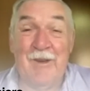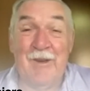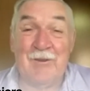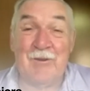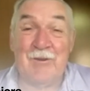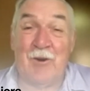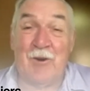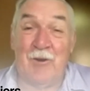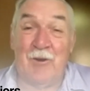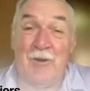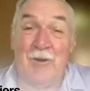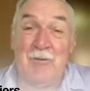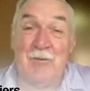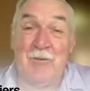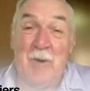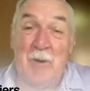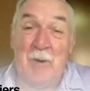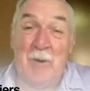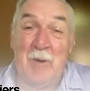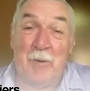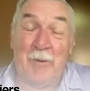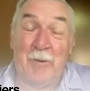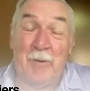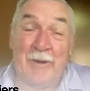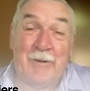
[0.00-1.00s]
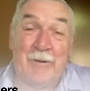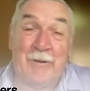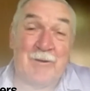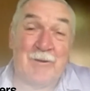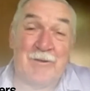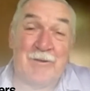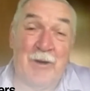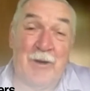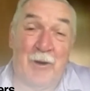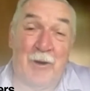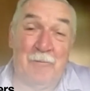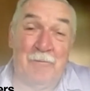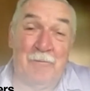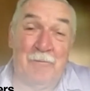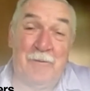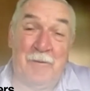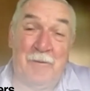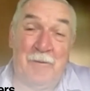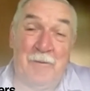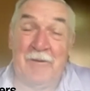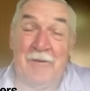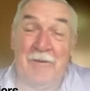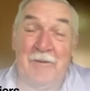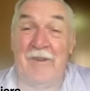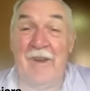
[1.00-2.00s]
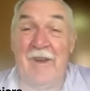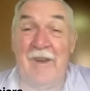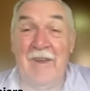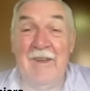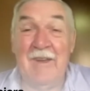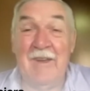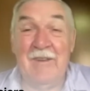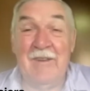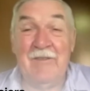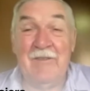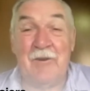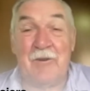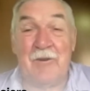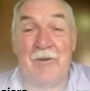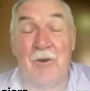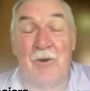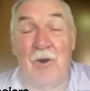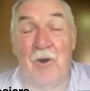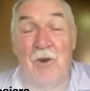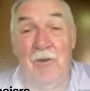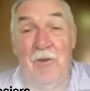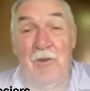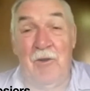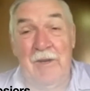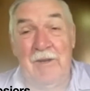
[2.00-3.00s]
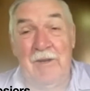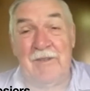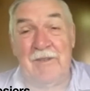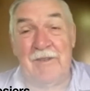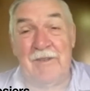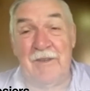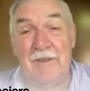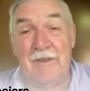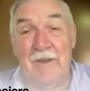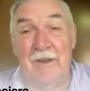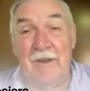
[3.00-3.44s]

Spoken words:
College people like yourself and your colleagues,